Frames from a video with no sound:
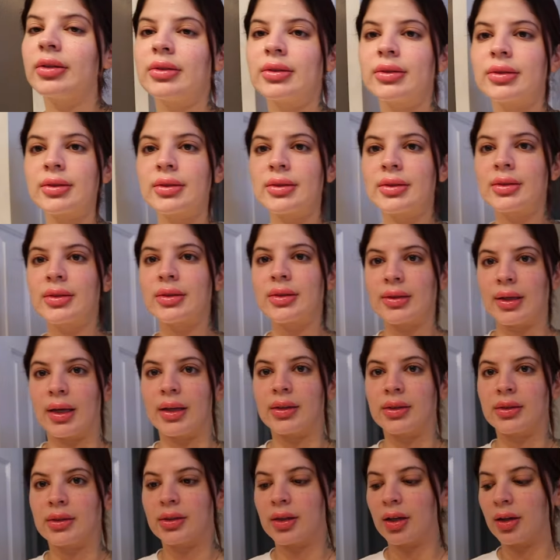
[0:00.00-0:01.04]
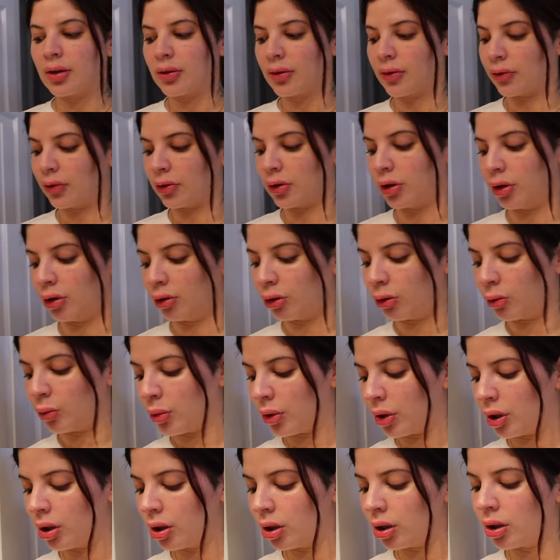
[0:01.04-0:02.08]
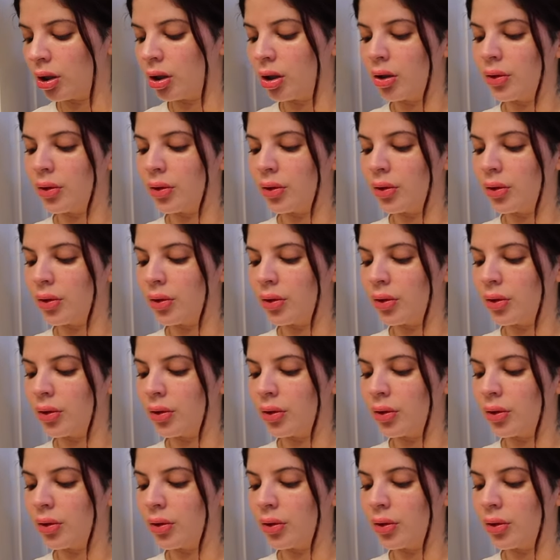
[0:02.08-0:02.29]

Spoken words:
sit for a little bit.